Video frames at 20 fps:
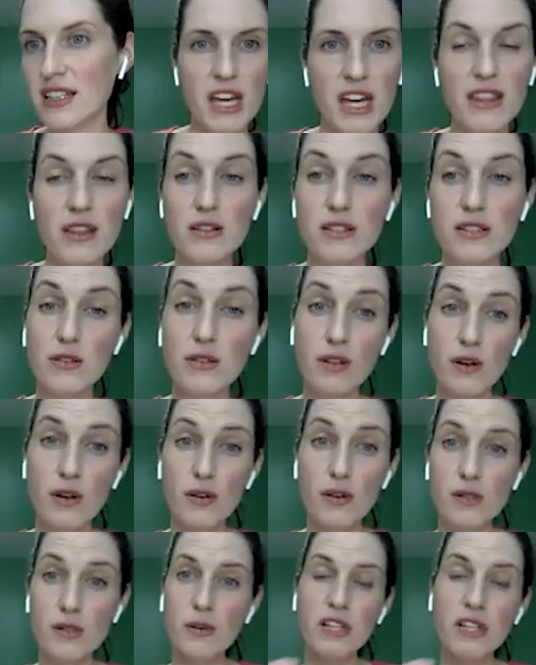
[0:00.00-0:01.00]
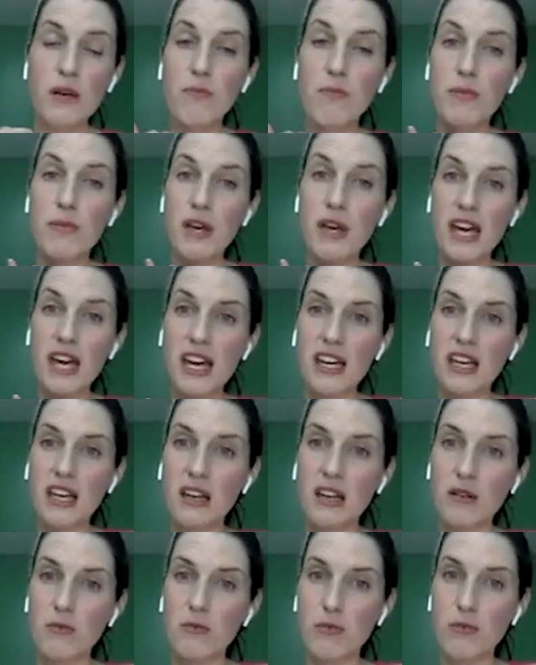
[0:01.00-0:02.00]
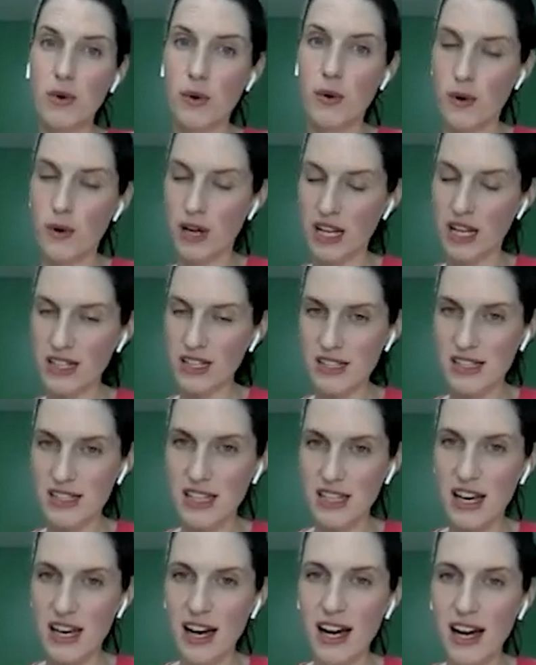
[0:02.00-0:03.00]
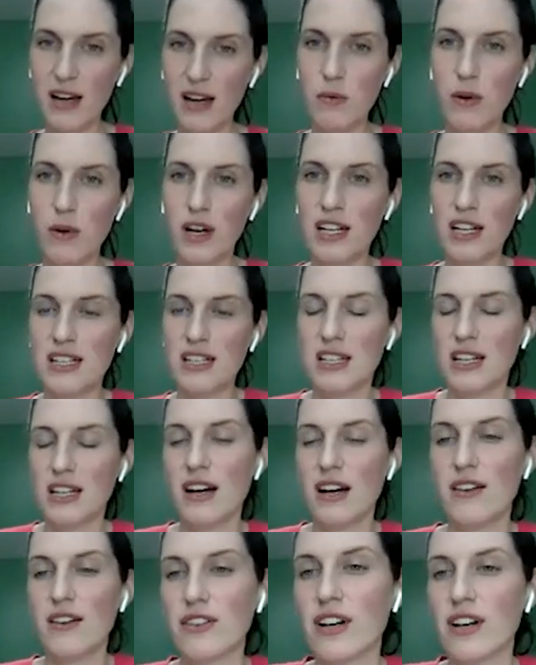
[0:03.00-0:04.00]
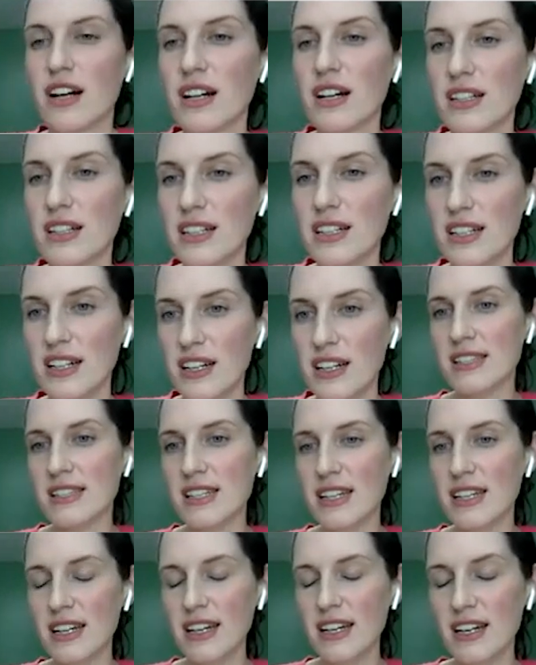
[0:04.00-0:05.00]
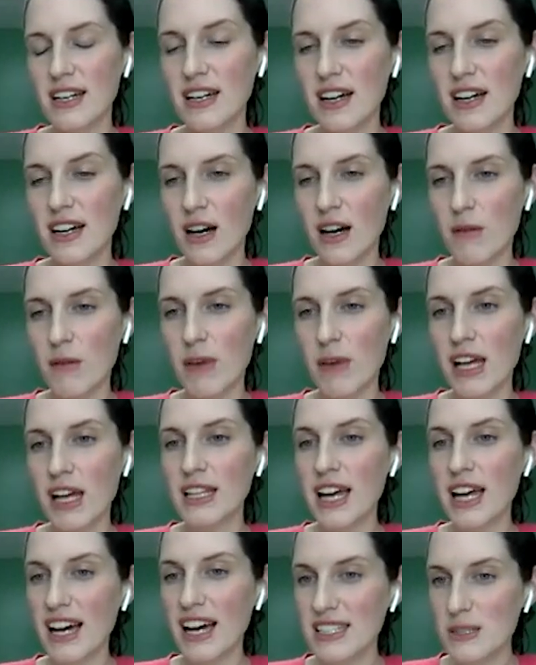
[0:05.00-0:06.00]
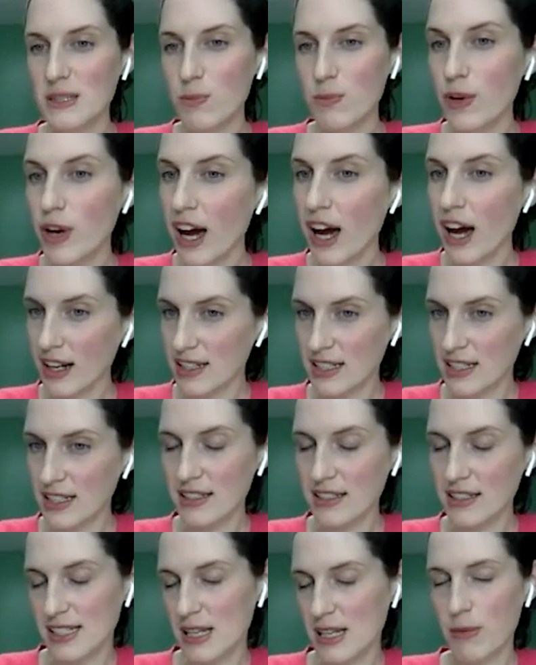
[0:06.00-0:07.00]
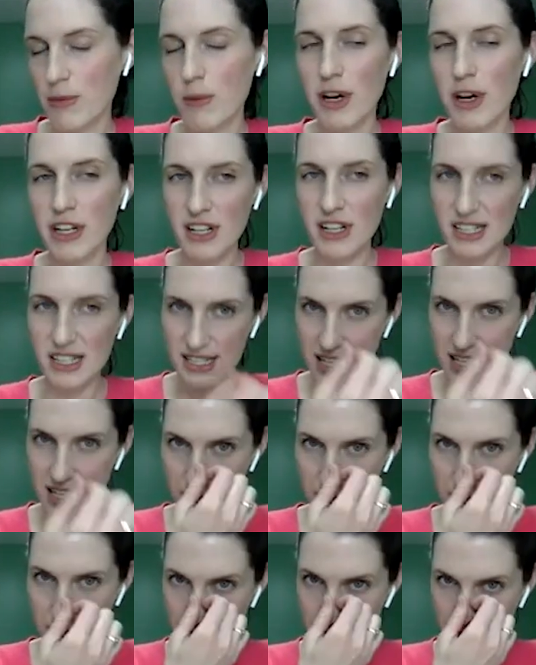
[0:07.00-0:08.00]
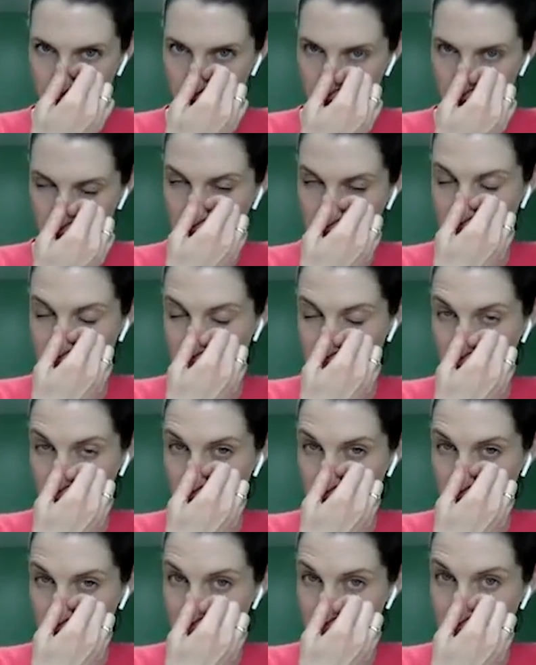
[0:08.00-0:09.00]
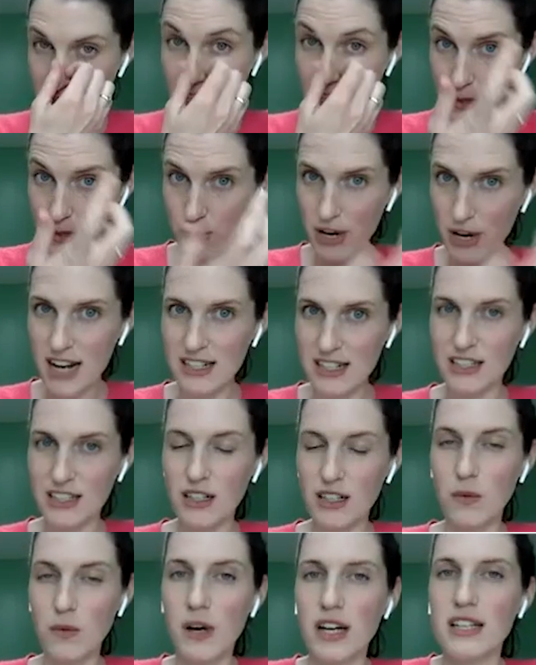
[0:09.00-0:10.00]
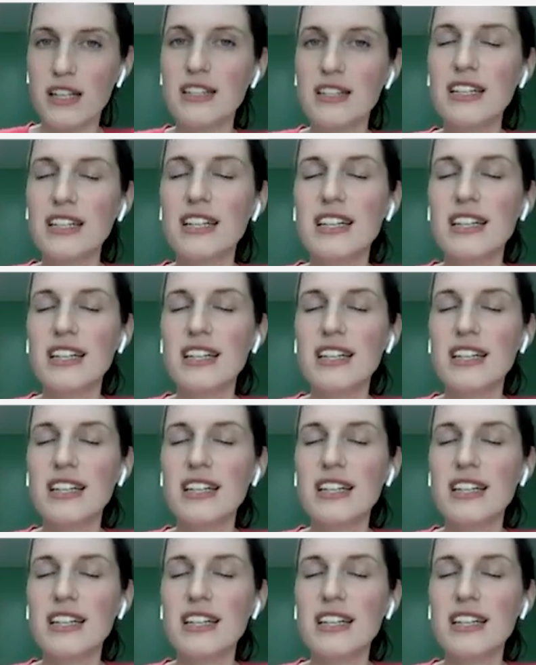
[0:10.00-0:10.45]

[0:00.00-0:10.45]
And so those were the big points that I wanted to cover. My last practical tip about your estate, or the estate plan, is a practical one,